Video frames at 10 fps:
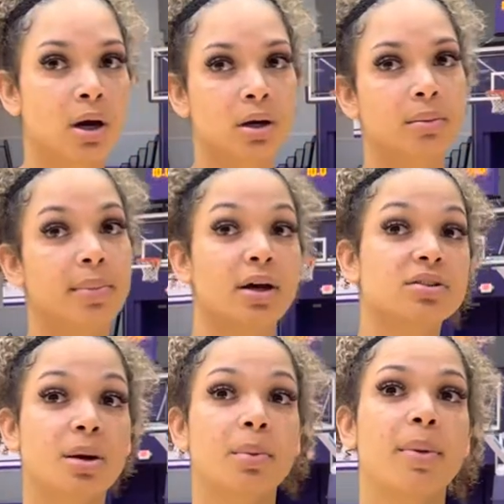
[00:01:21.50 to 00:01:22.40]
Mel's
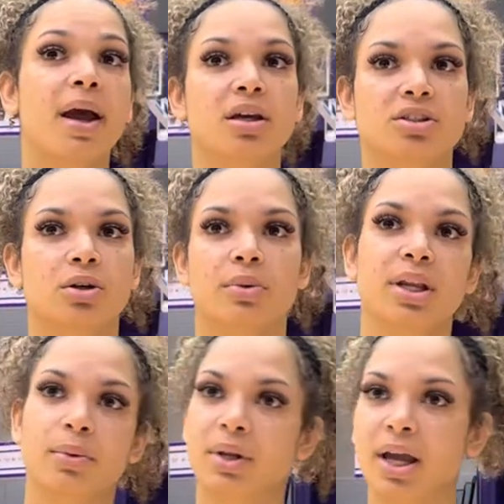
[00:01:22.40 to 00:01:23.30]
coming back, so we
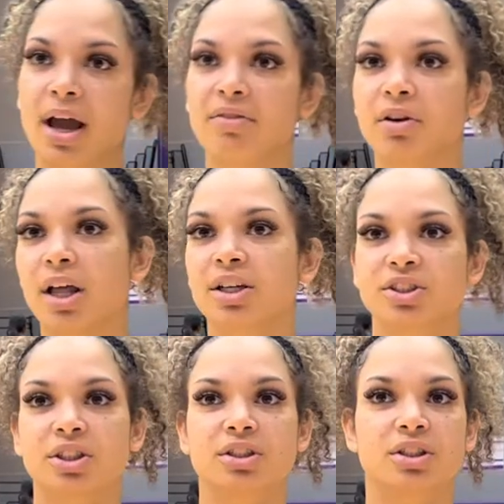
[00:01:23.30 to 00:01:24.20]
didn't have her last
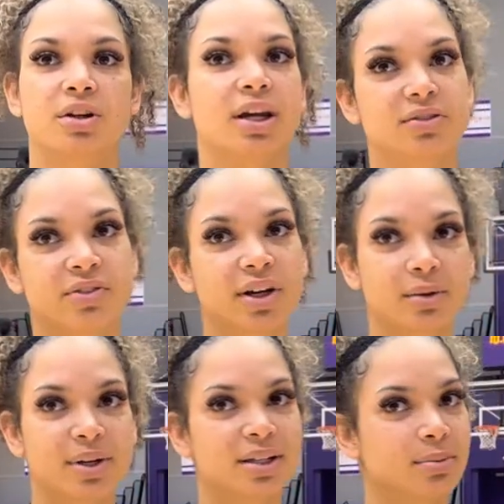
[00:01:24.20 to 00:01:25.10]
year, so that's fun.
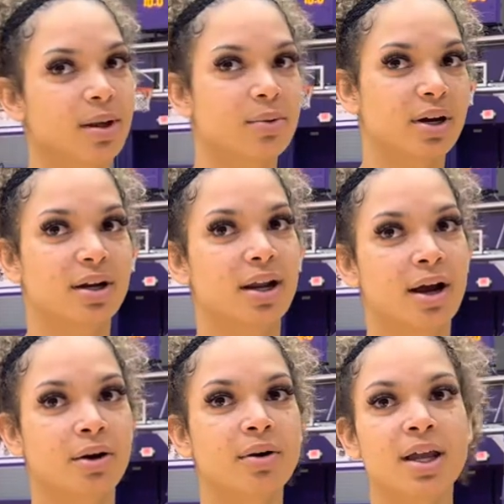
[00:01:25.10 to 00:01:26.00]
We get to play with her
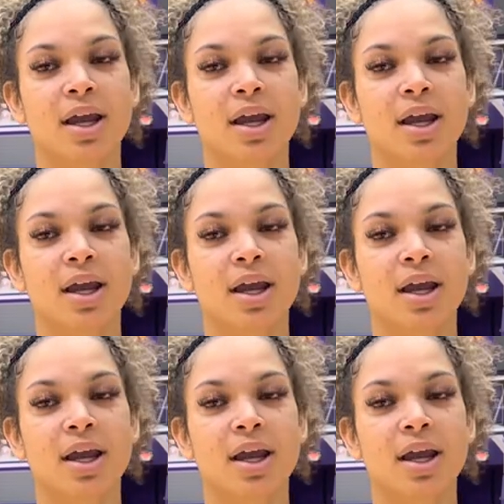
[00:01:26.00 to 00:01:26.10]
now.